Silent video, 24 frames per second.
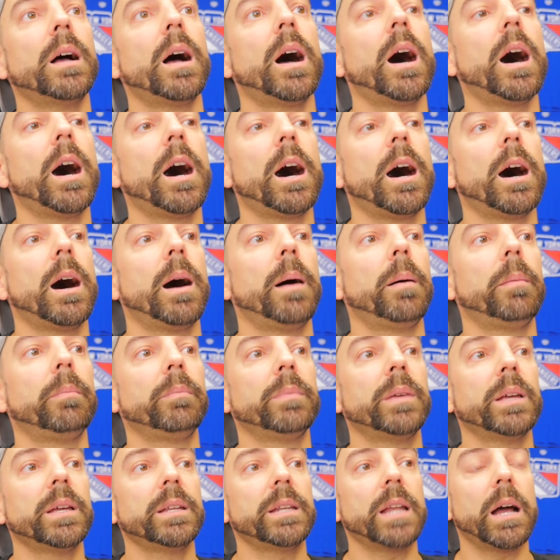
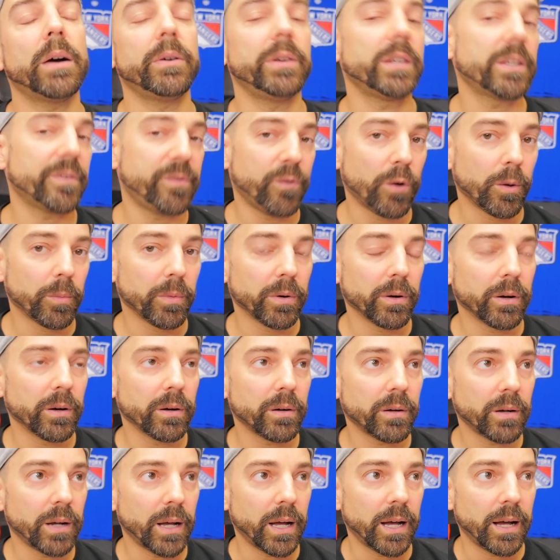um, now he's a
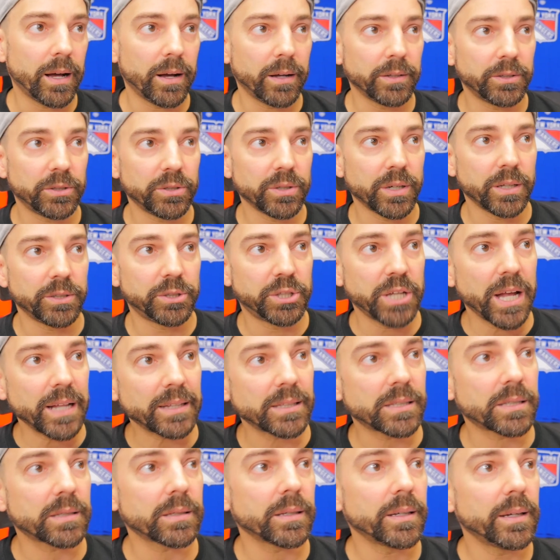former uh,
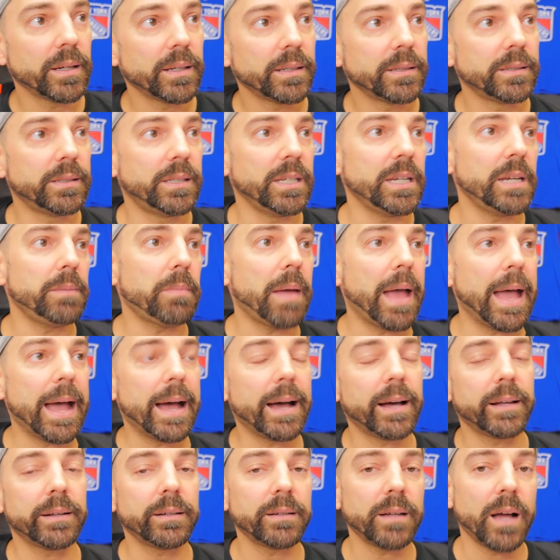Jets
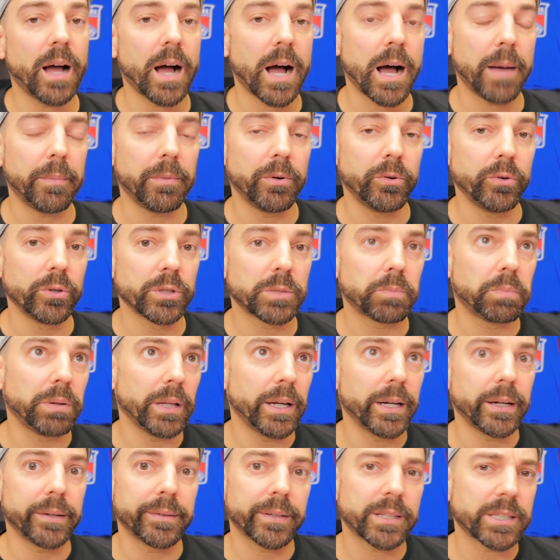D-Man, um, who is
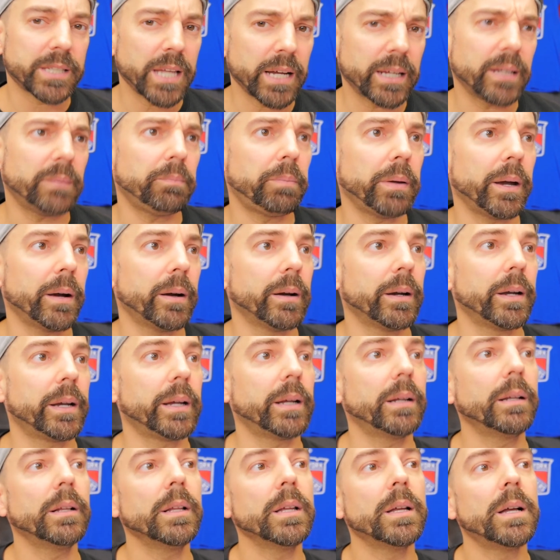playing on the second
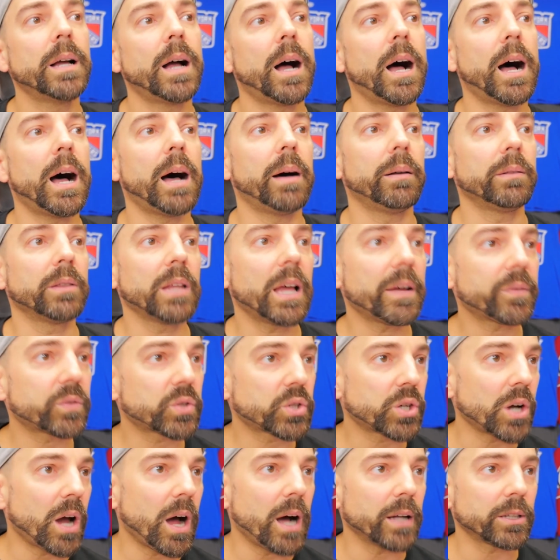pairing, uh, left
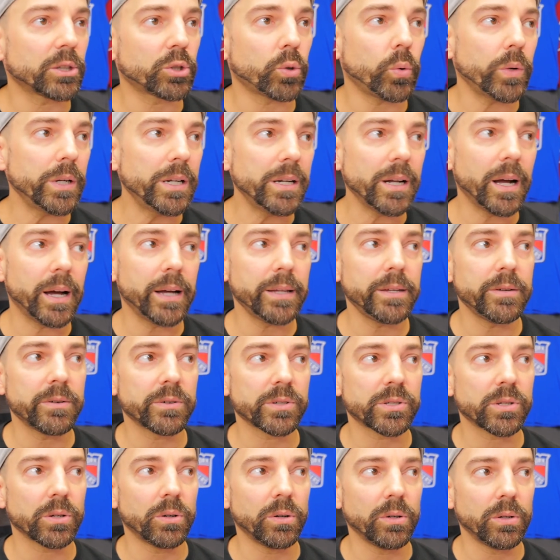shot, 29
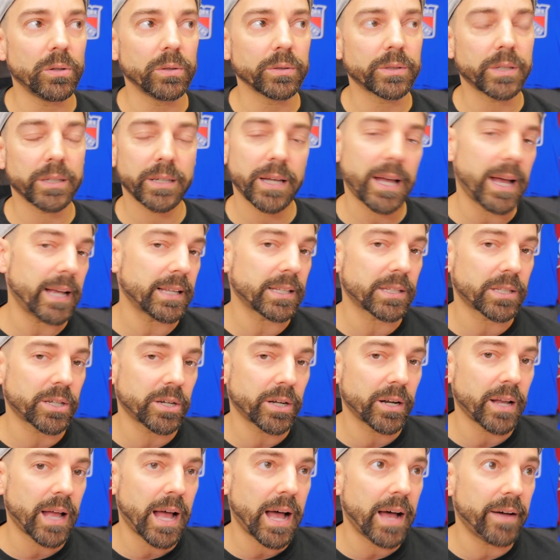years old, has
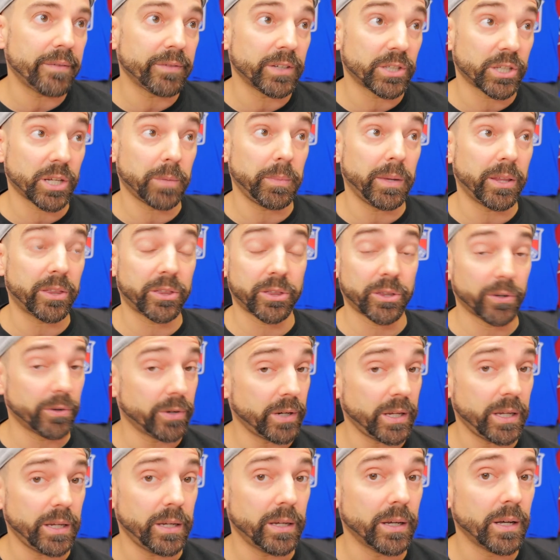gonna have is gonna be
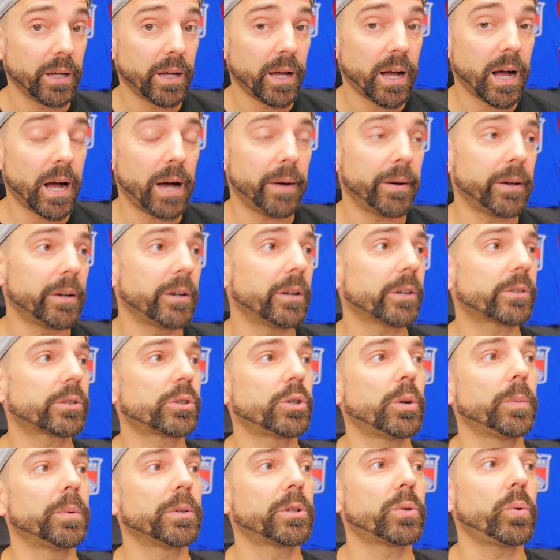30 uh, on
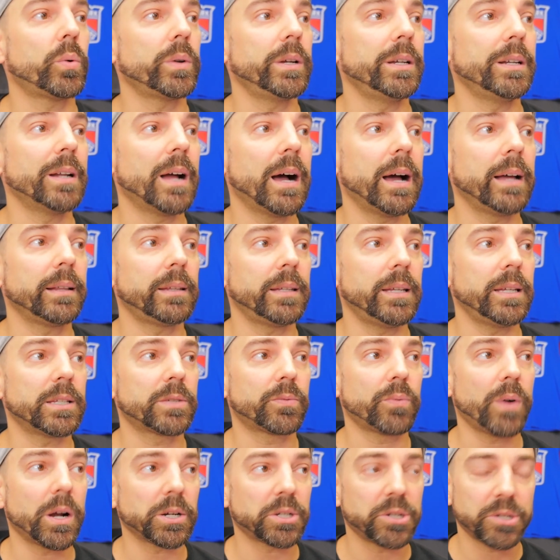October 29th.
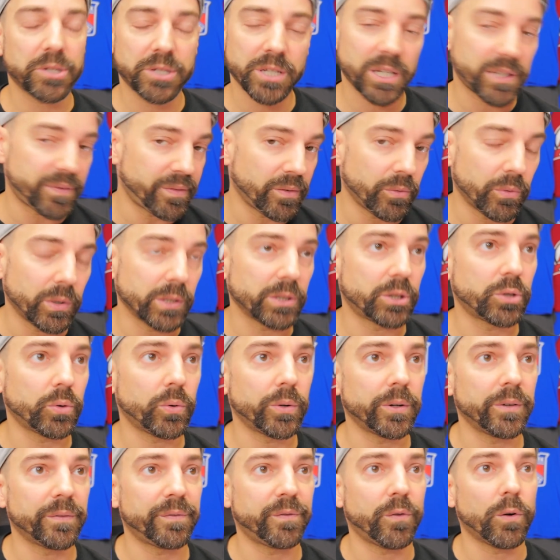He's Russian, six foot one,
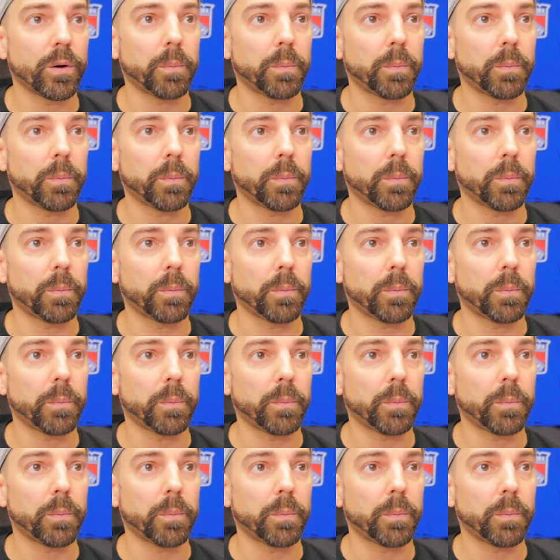204